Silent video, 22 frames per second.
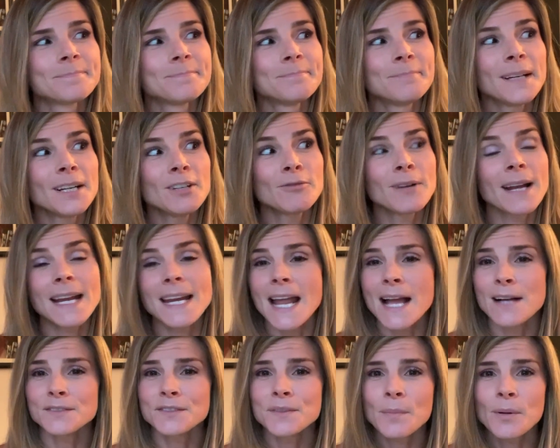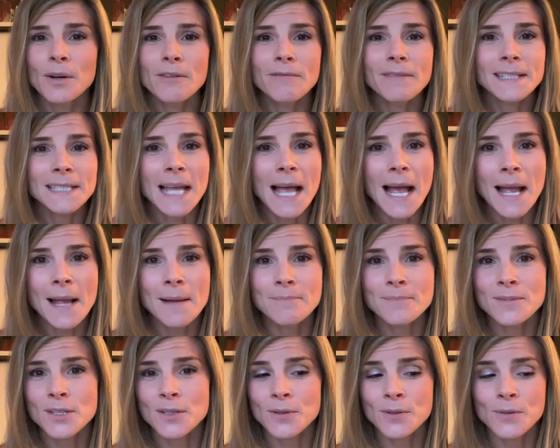But right now is the perfect time
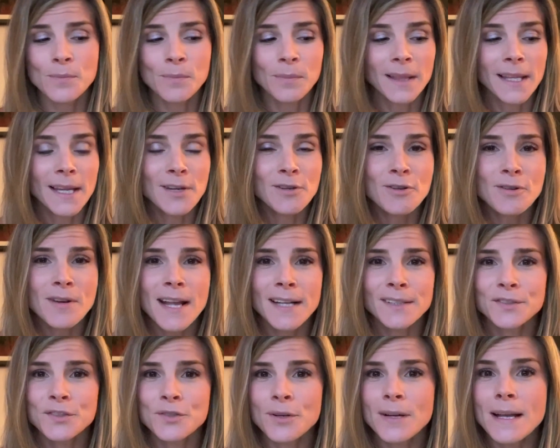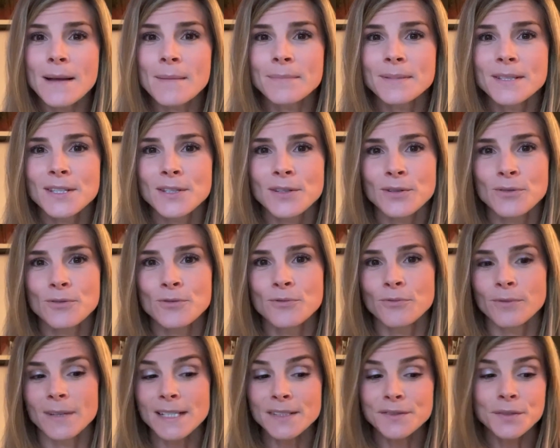to plan your next trip, to
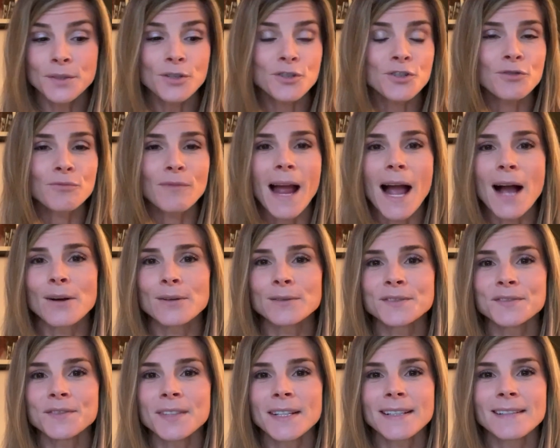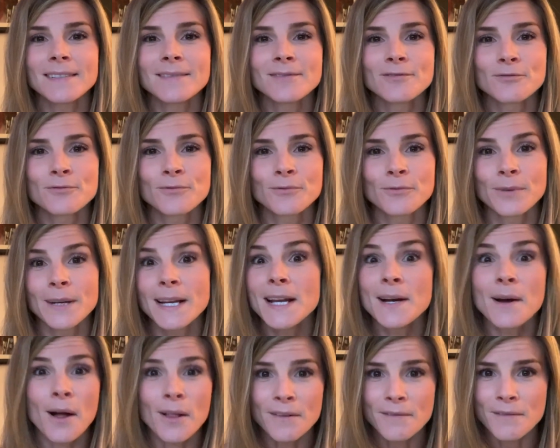research routes and read
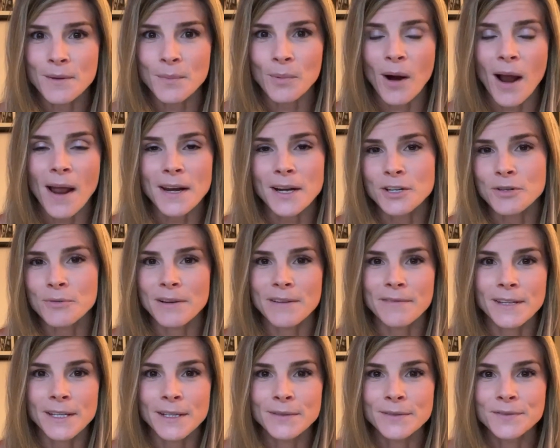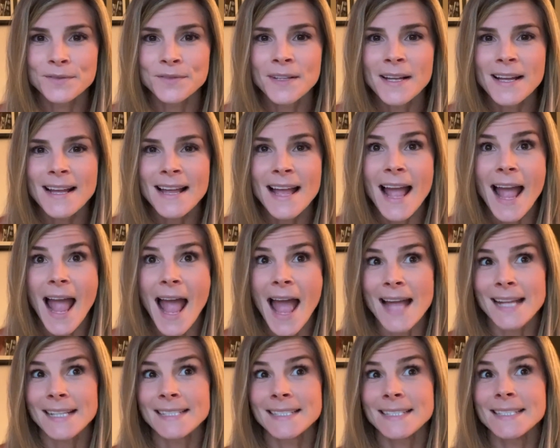all of the product reviews,
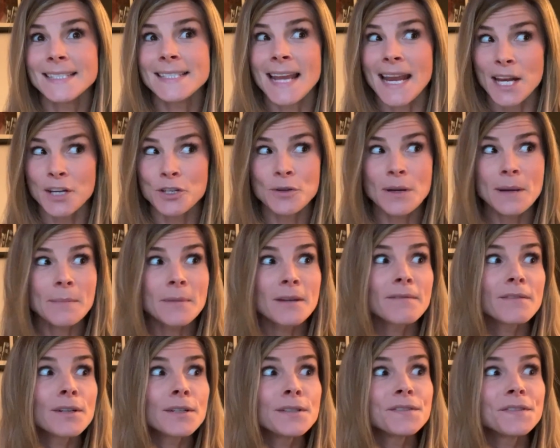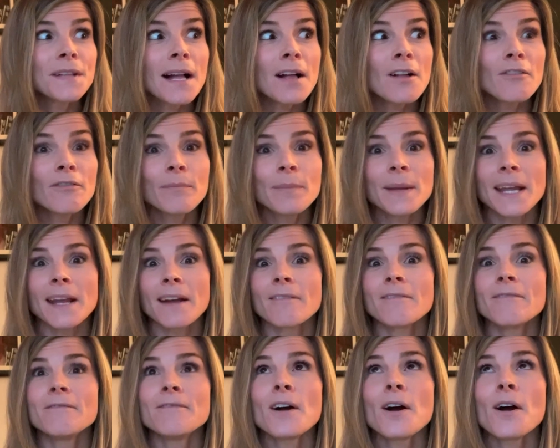and daydream of yourself being
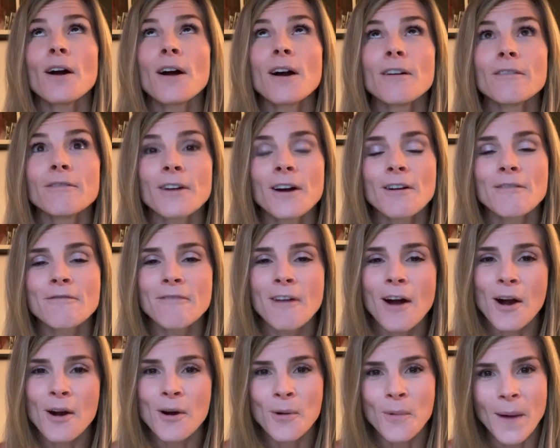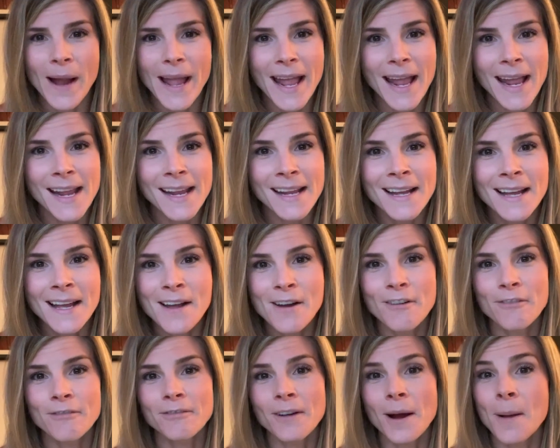far, far, far away
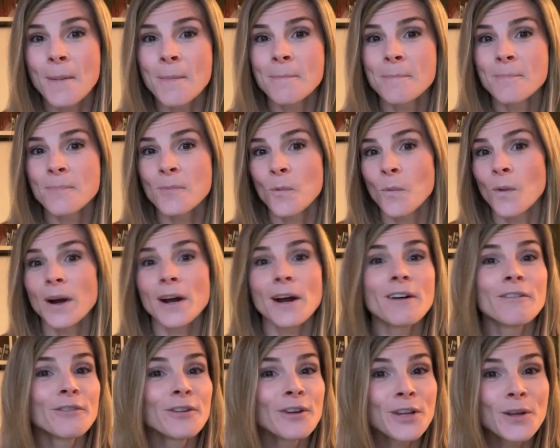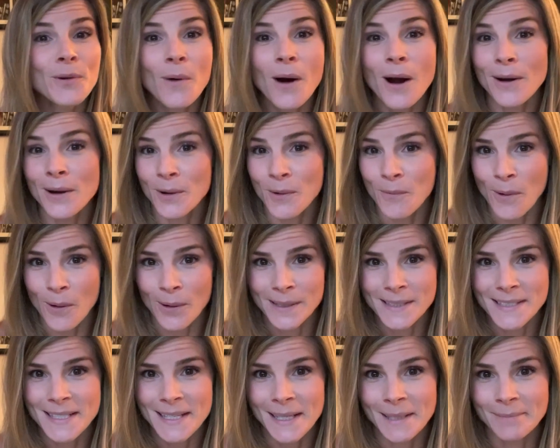from wherever you are in
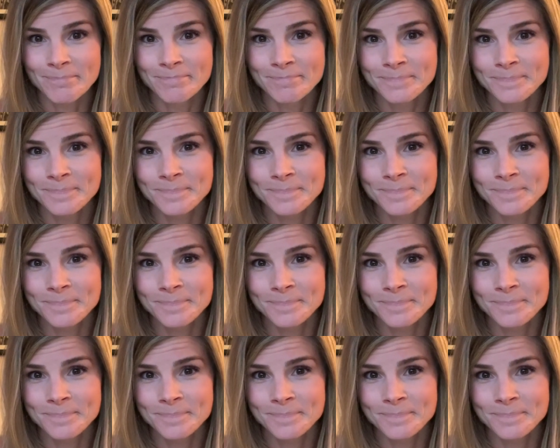quarantine.